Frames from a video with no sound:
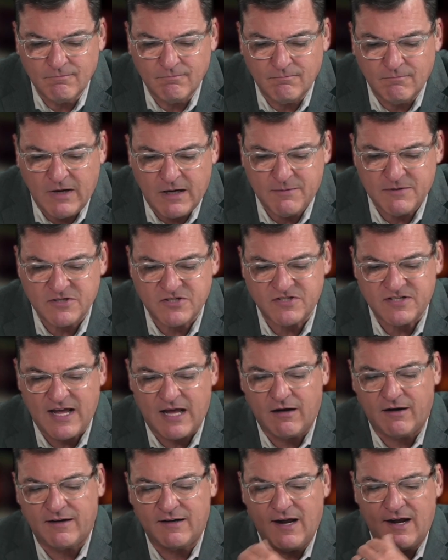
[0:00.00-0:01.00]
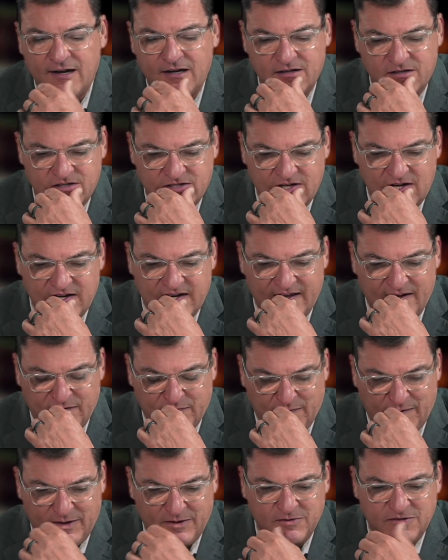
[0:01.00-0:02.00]
Might have been Saturday night into Sunday.
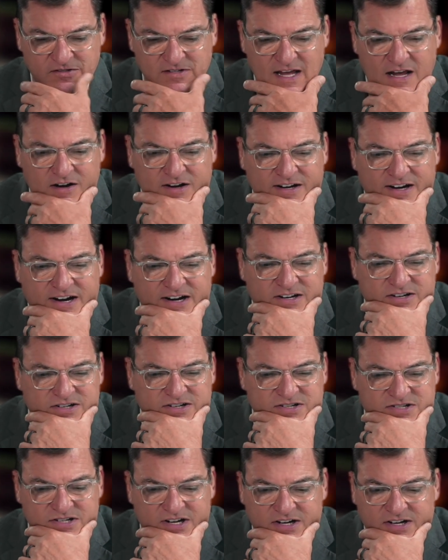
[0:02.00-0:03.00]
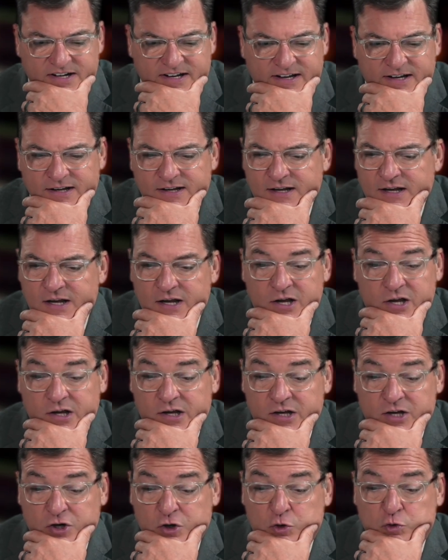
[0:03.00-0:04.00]
That's why it was Saturday night into Sunday.
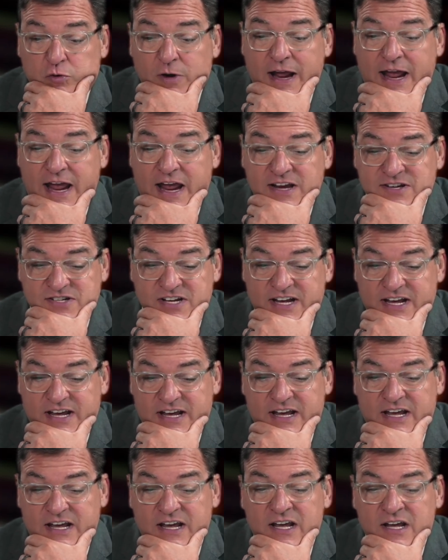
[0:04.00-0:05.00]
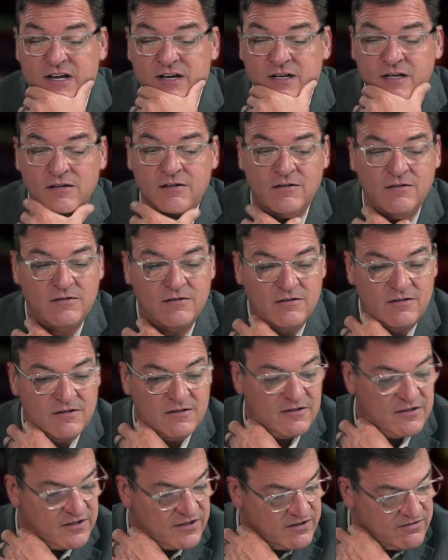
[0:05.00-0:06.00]
Crazy.
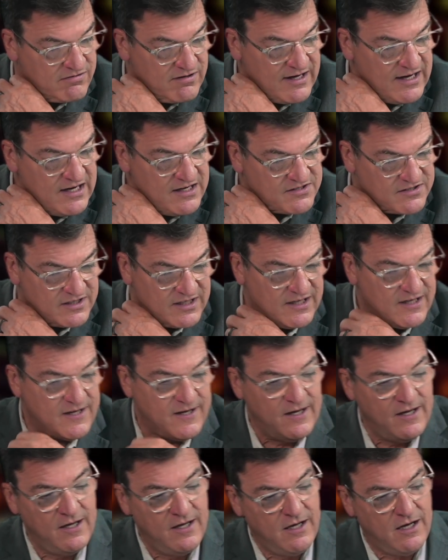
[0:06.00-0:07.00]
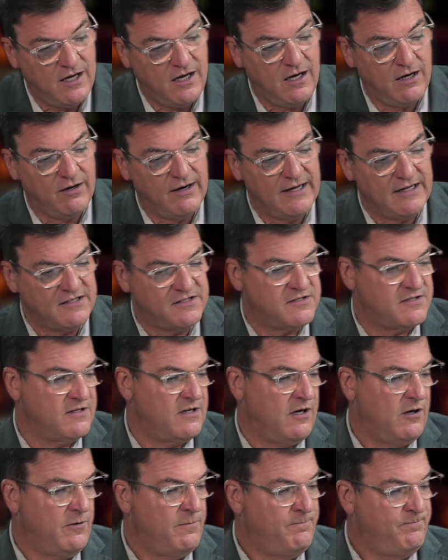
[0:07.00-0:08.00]
Crazy. All right,
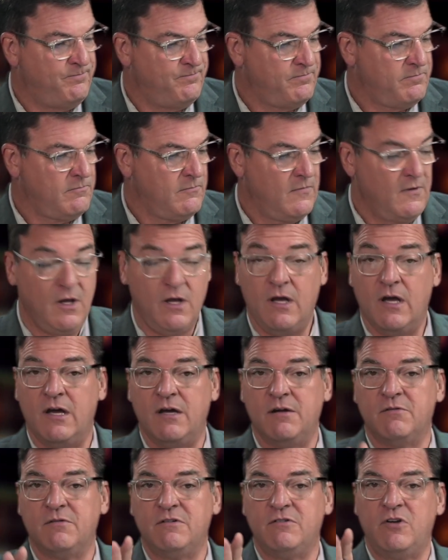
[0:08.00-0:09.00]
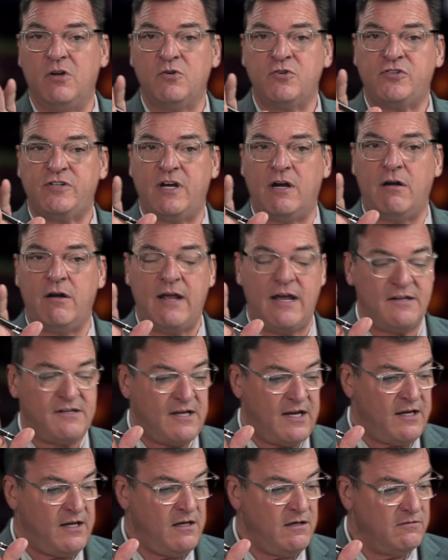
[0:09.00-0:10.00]
so... no Sherry, I
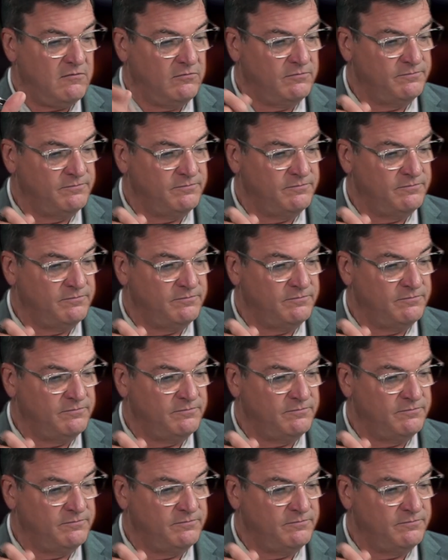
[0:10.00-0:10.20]
take it?